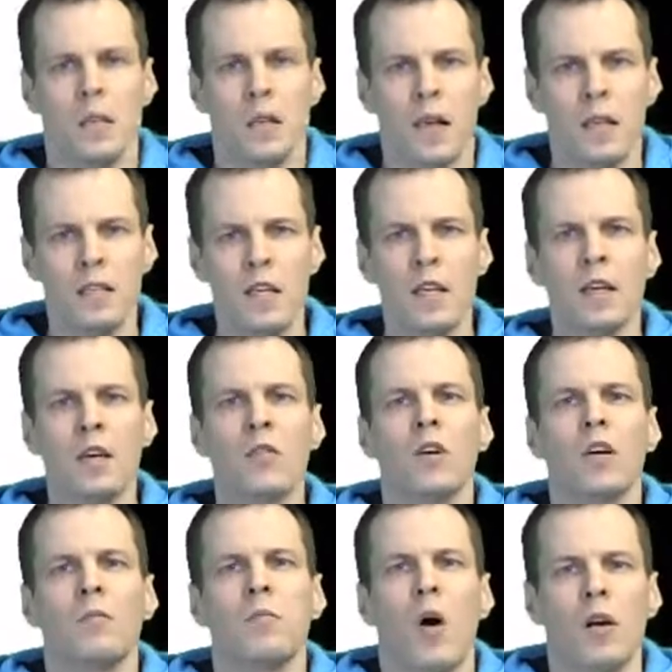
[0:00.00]
Let's take a look
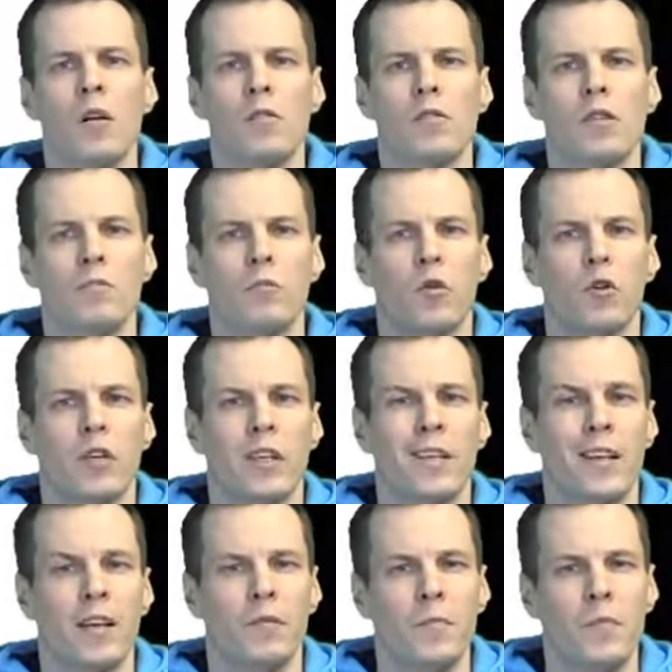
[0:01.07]
at markers in more
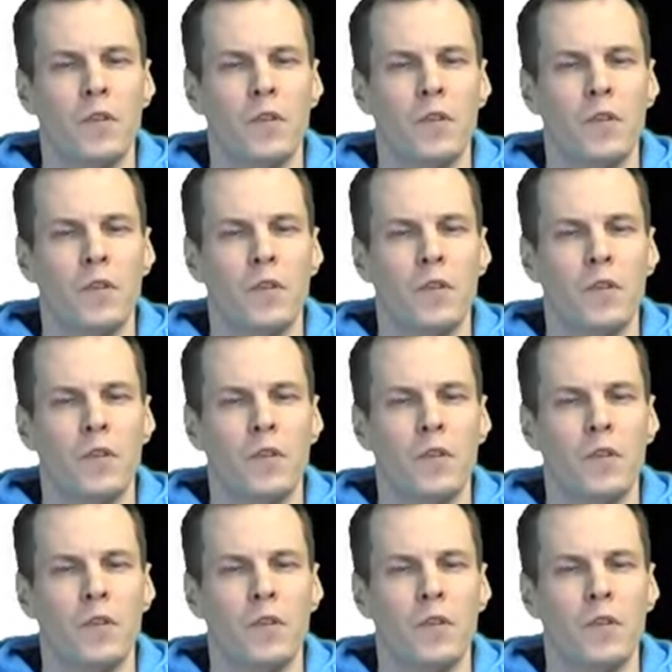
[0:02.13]
detail.